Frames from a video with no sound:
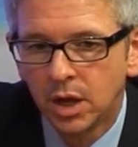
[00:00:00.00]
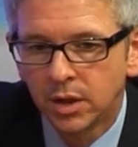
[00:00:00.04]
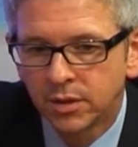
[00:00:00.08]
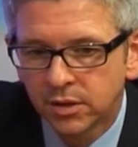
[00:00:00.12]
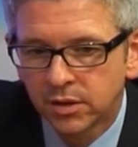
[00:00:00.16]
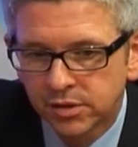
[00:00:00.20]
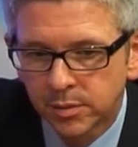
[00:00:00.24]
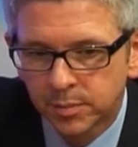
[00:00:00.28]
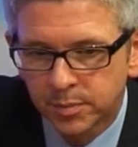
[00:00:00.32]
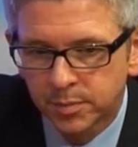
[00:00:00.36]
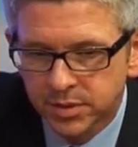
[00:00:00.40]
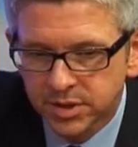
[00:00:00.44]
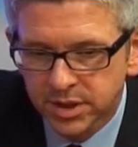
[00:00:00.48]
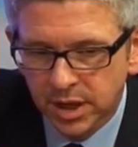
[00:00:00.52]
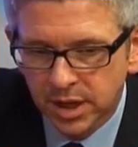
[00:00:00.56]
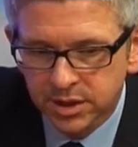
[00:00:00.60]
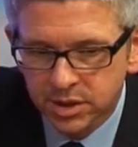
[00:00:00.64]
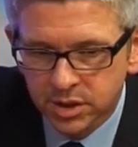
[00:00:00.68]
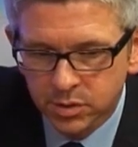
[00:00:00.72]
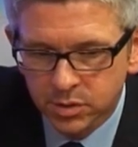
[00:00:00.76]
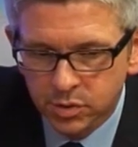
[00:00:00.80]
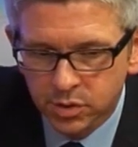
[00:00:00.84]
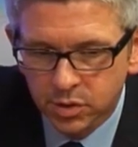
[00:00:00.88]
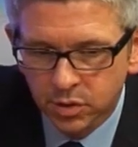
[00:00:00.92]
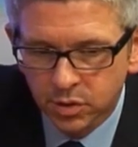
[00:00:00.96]
there's a
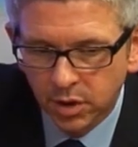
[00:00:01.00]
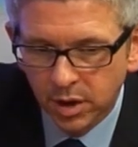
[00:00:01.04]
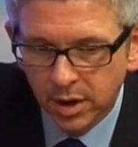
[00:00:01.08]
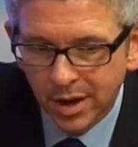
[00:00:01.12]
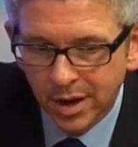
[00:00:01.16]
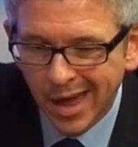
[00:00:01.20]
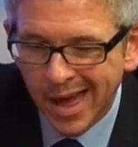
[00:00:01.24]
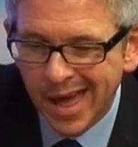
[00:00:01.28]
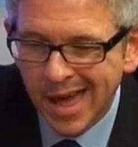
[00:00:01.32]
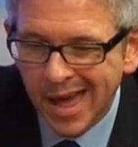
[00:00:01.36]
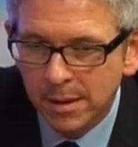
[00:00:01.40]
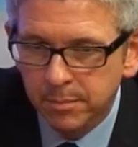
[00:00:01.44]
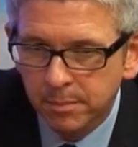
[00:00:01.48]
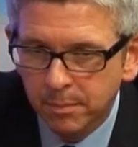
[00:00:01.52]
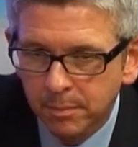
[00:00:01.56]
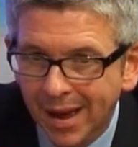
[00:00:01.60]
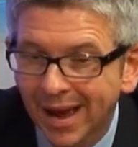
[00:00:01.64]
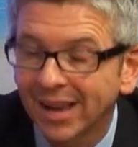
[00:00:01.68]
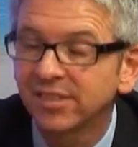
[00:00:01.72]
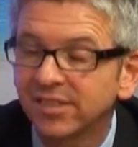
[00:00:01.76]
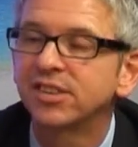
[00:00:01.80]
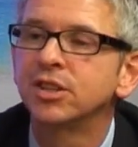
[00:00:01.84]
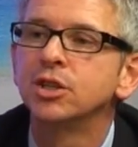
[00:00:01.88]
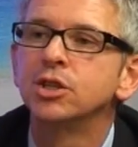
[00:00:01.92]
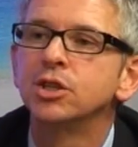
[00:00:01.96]
percentage which is called an air
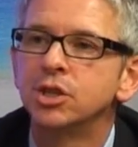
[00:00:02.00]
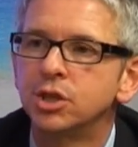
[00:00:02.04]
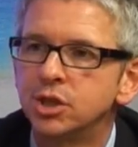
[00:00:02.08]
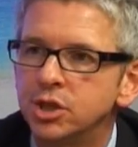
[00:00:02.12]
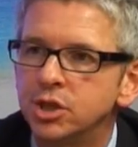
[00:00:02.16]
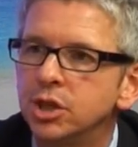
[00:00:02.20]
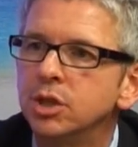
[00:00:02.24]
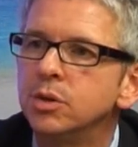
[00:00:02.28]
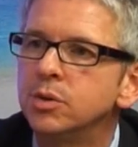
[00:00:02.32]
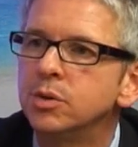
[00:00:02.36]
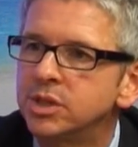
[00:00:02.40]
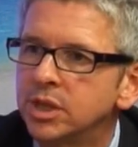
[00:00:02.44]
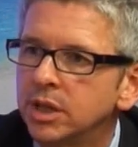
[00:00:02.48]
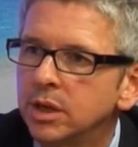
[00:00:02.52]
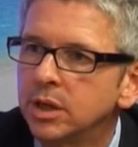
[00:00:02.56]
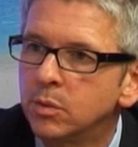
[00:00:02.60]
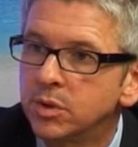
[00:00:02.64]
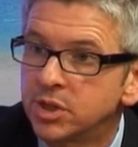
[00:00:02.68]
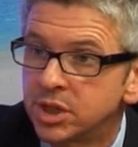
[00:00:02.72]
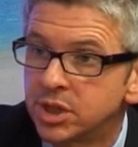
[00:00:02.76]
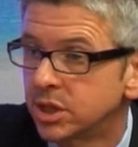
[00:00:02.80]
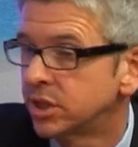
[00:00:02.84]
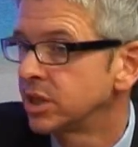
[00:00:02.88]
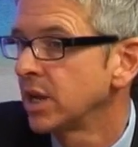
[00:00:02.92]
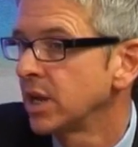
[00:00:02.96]
passenger duty,
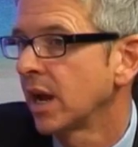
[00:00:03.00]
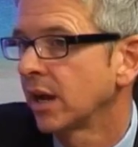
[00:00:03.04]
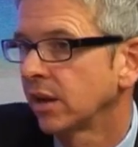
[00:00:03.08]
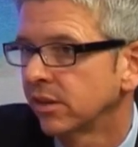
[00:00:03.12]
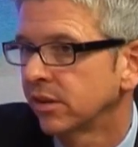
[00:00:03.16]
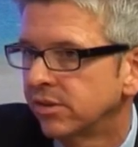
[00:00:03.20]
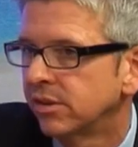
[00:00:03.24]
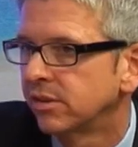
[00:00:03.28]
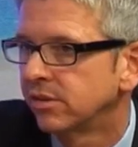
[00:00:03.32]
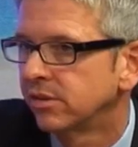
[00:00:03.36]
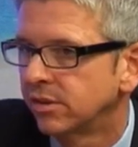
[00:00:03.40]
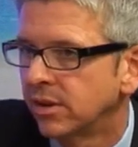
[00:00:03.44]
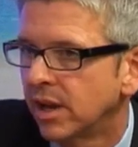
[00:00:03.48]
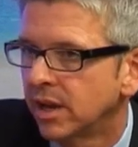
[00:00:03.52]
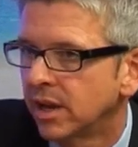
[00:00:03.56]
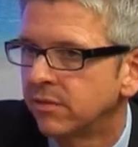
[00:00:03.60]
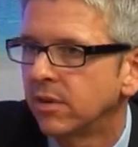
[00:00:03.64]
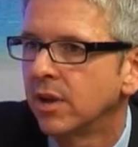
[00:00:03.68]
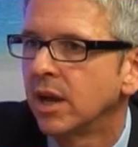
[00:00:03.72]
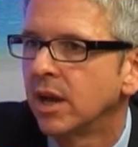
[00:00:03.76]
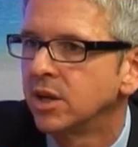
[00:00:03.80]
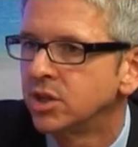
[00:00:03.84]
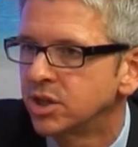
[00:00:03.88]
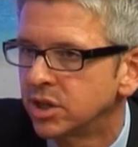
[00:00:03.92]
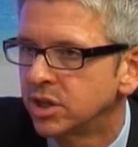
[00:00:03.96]
which is a tax. It's an
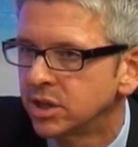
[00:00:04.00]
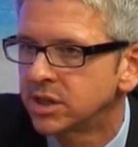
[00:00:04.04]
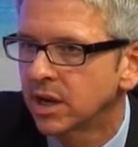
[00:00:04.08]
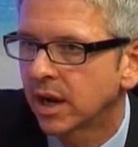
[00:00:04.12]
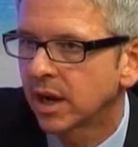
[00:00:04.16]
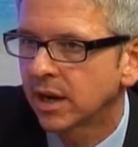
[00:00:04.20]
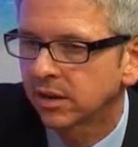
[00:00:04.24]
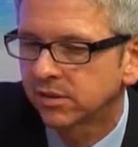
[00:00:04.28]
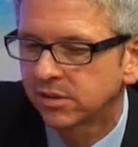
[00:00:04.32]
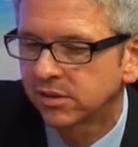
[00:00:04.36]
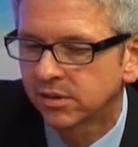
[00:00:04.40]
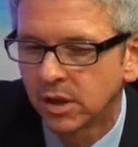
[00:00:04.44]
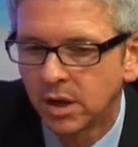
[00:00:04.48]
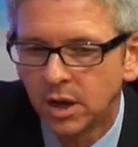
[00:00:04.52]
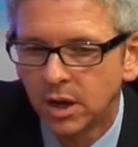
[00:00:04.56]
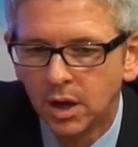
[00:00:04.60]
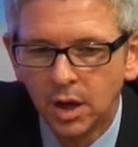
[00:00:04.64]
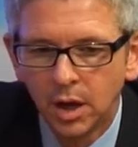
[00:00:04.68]
aviation tax.